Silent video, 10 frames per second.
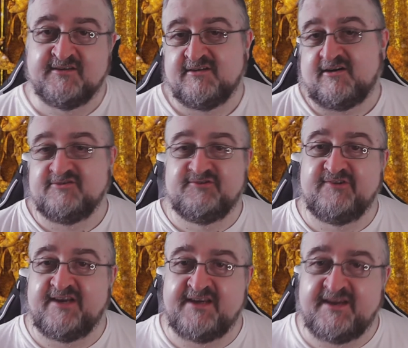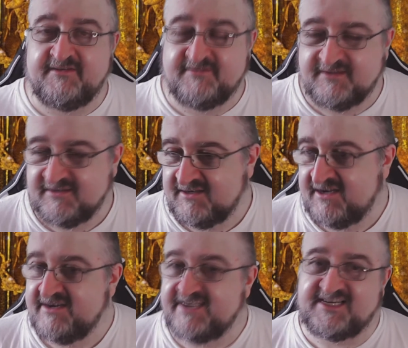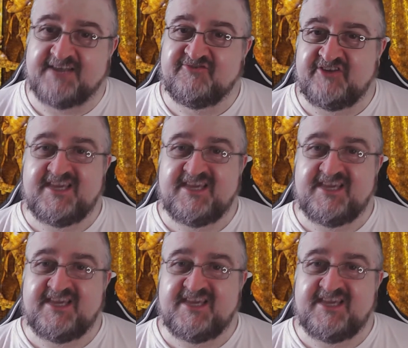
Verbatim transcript: or do it in this kind of industry.